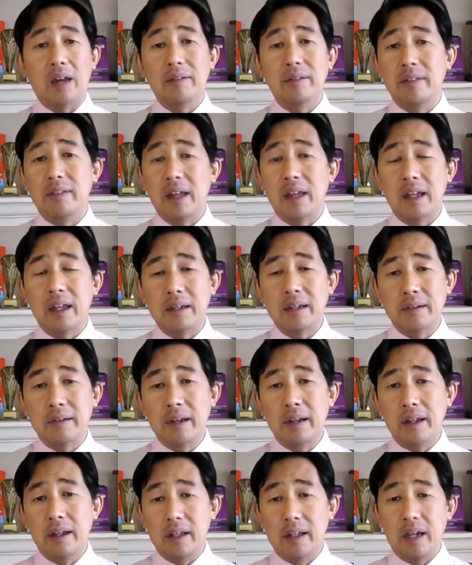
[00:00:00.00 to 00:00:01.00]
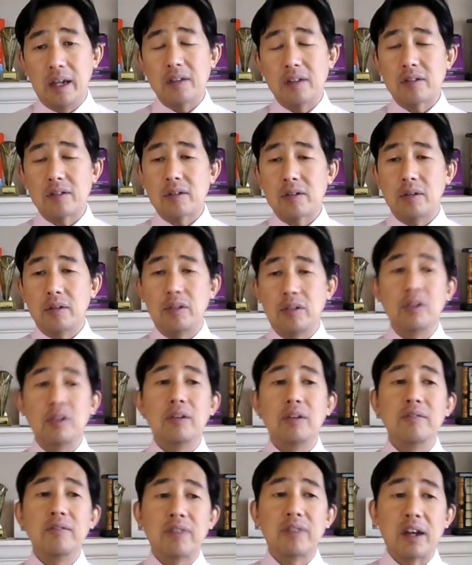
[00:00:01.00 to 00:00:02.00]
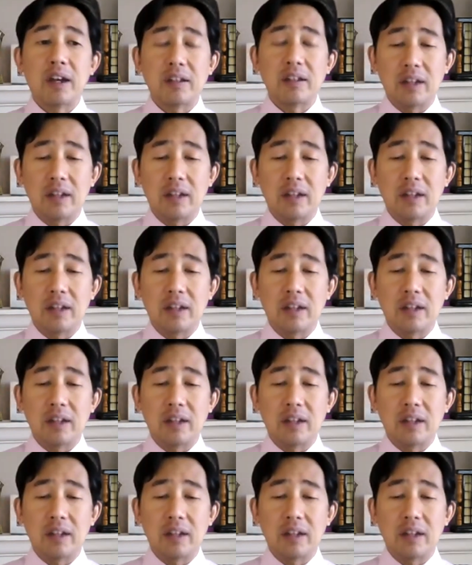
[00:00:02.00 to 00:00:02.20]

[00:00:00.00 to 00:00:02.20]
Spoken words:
then yes, do invest